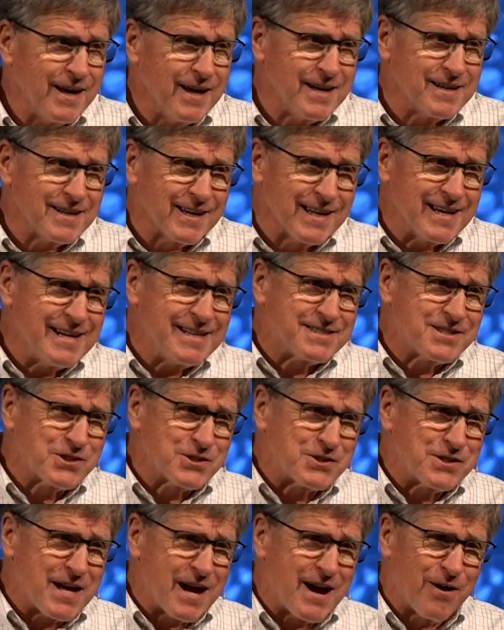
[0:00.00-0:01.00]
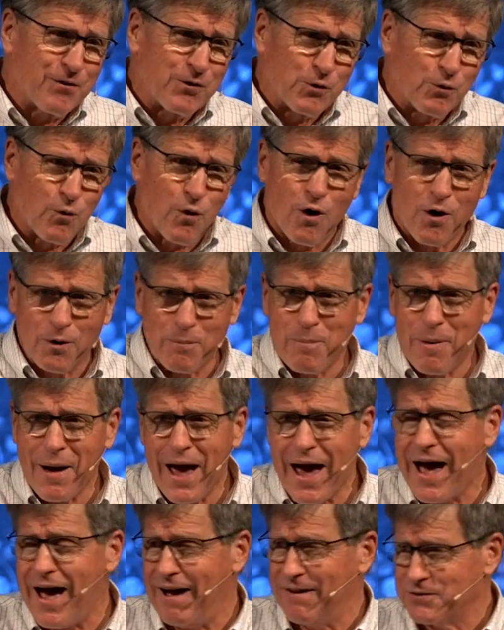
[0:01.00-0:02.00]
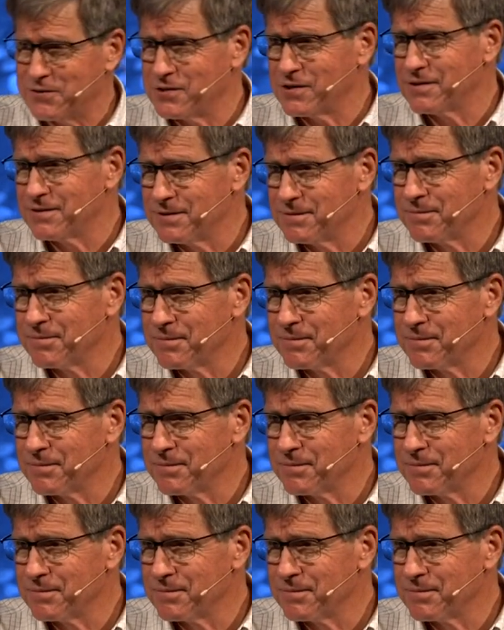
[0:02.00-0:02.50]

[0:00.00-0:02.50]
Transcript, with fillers: it leads us down the wrong paths.